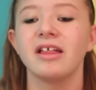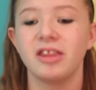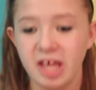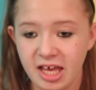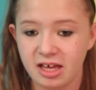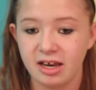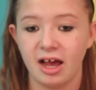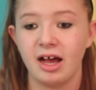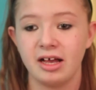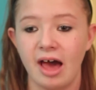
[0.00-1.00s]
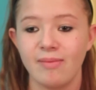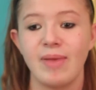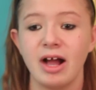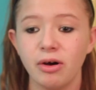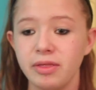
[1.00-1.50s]
Then I
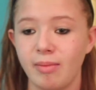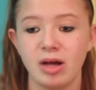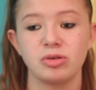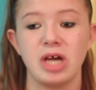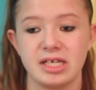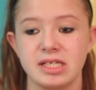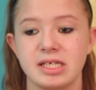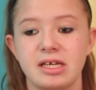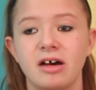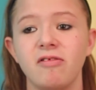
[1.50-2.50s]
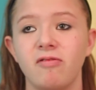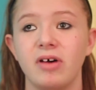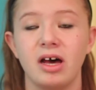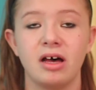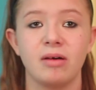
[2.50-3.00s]
got back on the Michael Jackson stuff
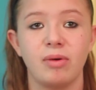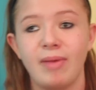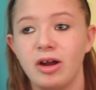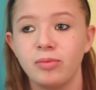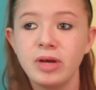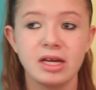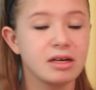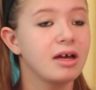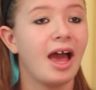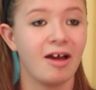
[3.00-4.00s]
about a week